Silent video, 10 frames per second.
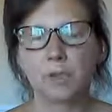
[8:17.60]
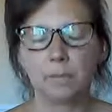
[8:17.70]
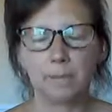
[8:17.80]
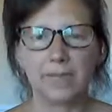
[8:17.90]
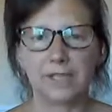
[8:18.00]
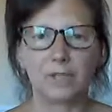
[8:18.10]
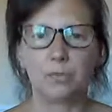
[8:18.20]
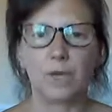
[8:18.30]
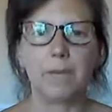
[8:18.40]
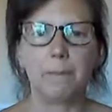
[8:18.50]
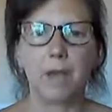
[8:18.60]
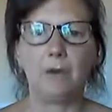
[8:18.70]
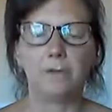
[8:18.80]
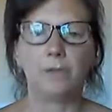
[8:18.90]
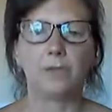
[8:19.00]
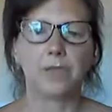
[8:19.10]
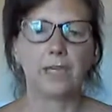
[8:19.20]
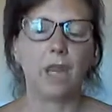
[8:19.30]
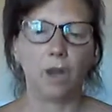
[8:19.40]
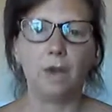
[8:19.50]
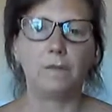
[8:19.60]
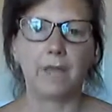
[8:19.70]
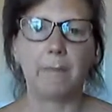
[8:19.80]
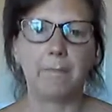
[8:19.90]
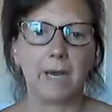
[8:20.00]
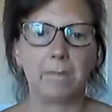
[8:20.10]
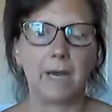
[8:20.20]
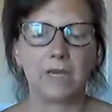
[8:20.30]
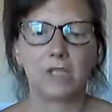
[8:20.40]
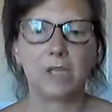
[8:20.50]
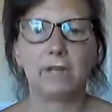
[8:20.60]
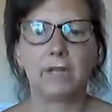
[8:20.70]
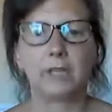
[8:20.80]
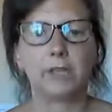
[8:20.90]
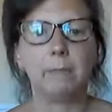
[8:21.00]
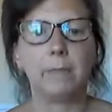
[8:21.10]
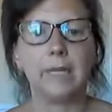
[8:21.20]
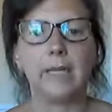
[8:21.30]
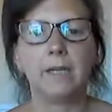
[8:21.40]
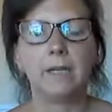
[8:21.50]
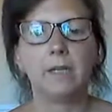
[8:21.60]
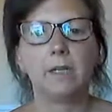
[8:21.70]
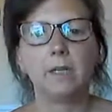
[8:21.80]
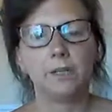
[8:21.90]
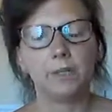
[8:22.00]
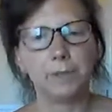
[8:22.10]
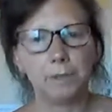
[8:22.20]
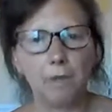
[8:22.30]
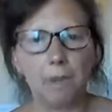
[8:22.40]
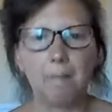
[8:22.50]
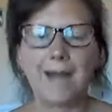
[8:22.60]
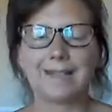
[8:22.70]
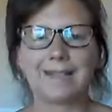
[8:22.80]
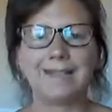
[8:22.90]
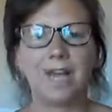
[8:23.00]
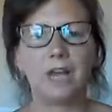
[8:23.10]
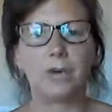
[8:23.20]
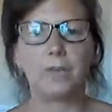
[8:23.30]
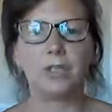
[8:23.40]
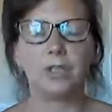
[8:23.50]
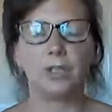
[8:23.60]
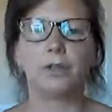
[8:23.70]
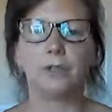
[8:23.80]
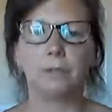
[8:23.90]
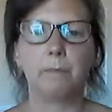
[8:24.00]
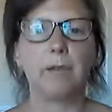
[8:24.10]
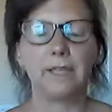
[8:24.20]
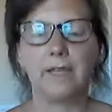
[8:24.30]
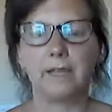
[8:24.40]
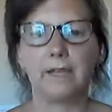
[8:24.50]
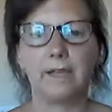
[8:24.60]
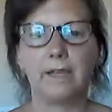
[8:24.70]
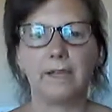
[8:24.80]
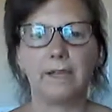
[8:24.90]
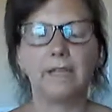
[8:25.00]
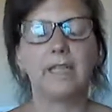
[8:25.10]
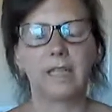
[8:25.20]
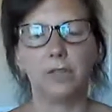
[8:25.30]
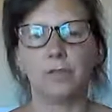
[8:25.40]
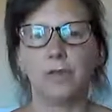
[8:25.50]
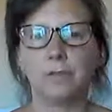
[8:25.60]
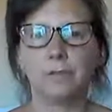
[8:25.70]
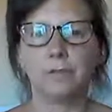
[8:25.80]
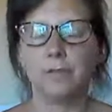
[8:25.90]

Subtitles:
Stomach acid is really powerful to kill off that bad bacteria that's coming in, so it's not passed down into your small intestine and it's killed off.